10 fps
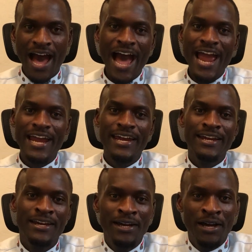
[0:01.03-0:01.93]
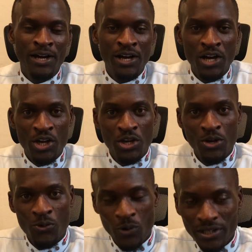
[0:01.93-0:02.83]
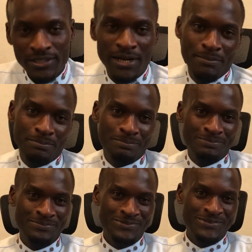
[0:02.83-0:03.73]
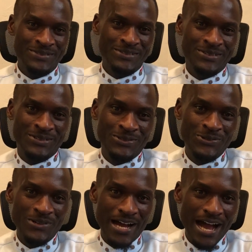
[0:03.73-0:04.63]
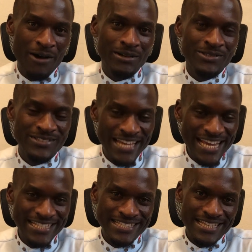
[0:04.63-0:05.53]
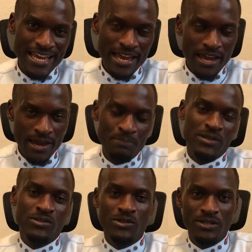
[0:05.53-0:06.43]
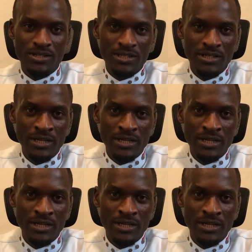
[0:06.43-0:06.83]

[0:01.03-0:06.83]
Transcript: Hi, welcome to our today's episode.